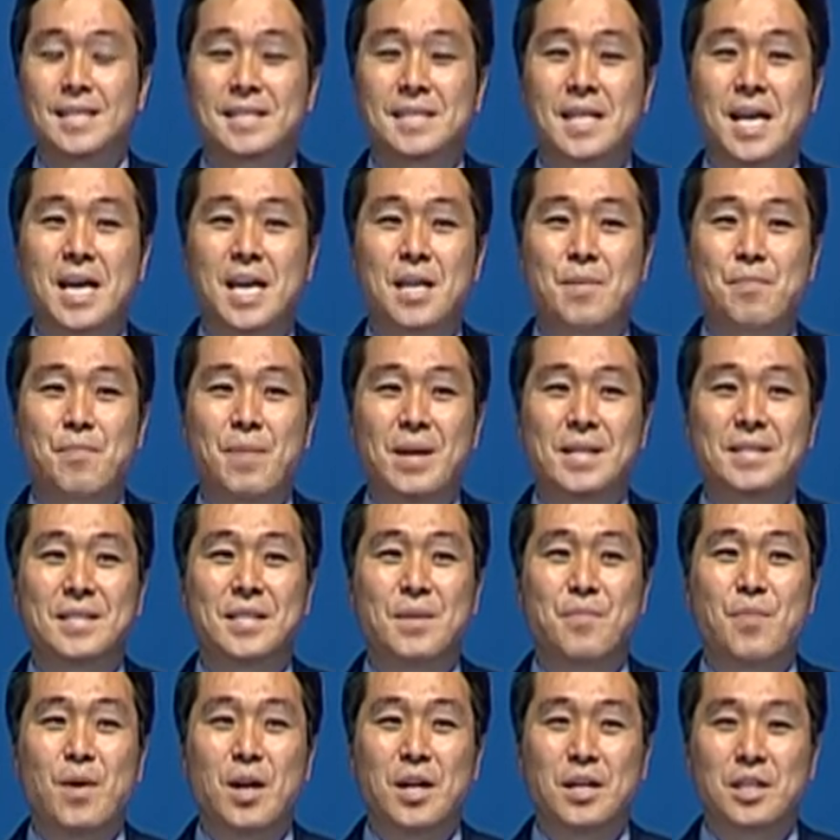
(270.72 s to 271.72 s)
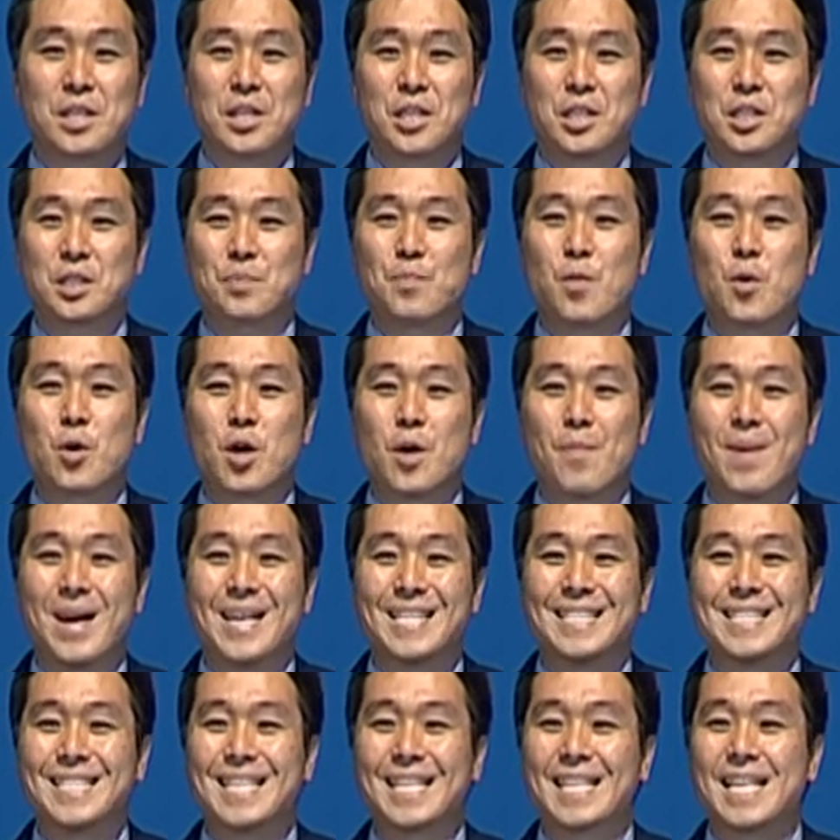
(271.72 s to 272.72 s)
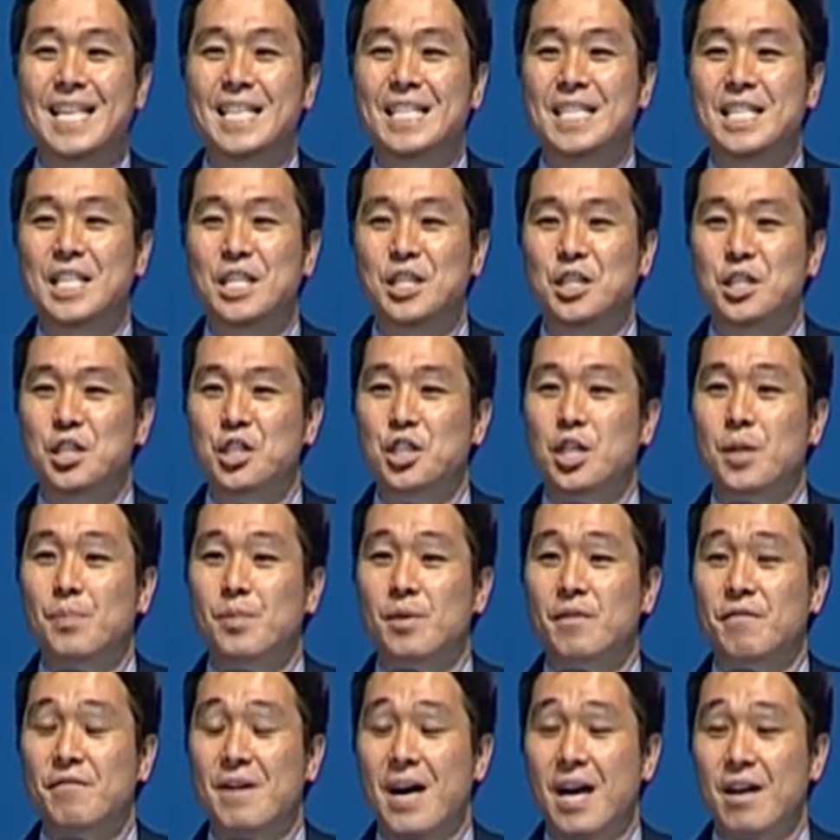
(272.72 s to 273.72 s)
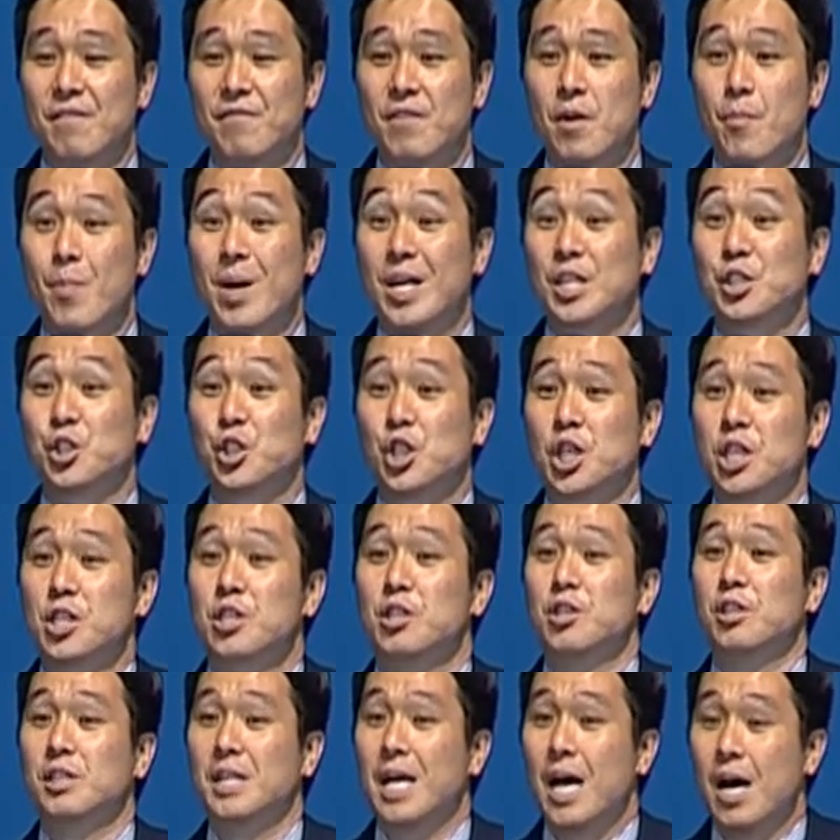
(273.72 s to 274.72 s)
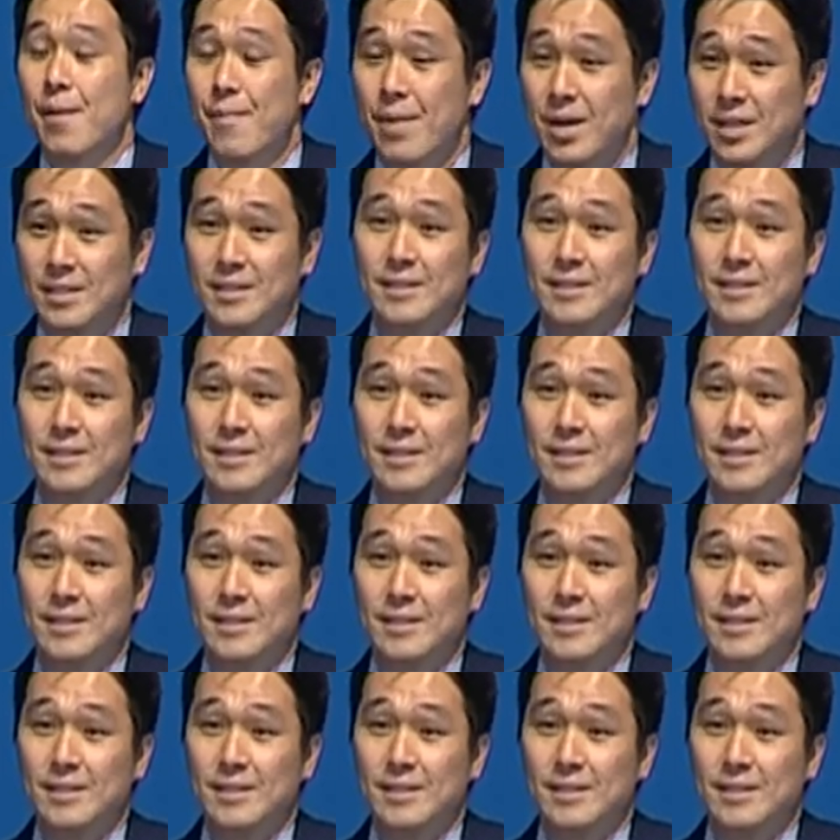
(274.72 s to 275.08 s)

That time, Pastor Park, he spoke about 2 Kings chapter 5, about General Naaman.